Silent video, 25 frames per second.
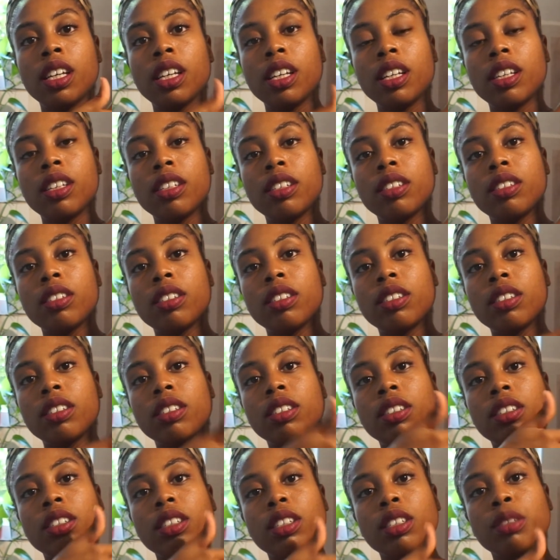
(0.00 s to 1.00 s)

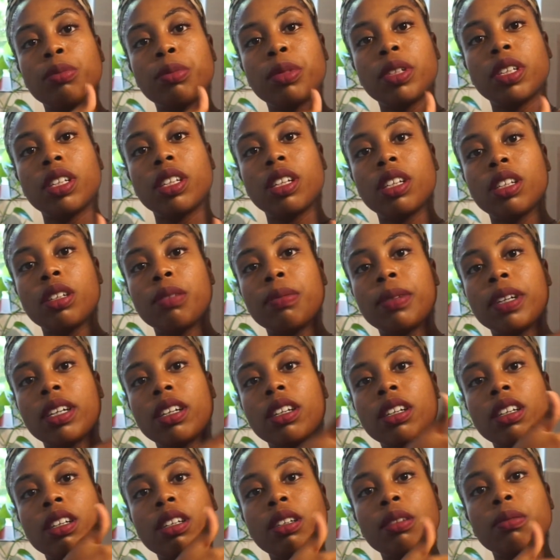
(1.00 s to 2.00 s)
And just put it under my
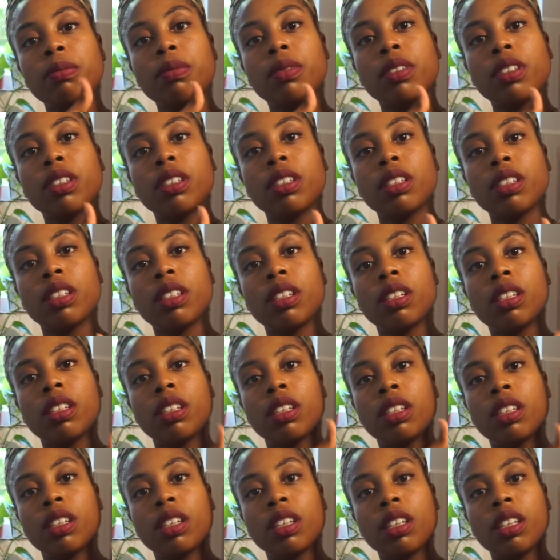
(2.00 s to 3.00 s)
arms,
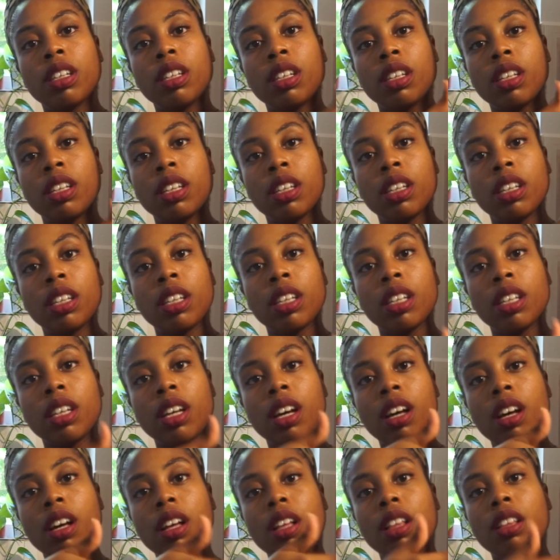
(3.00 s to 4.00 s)

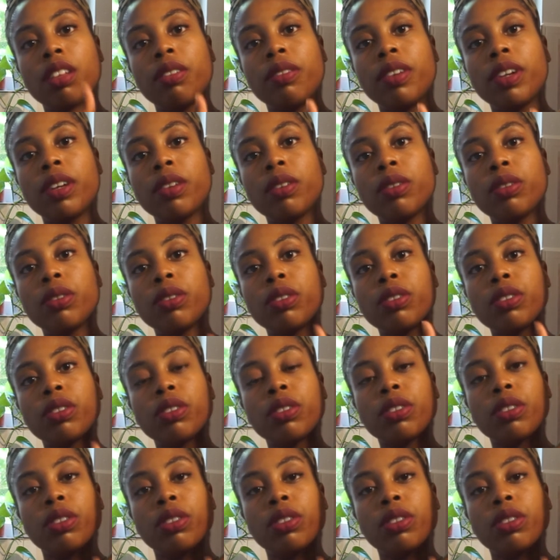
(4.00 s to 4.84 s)
all around.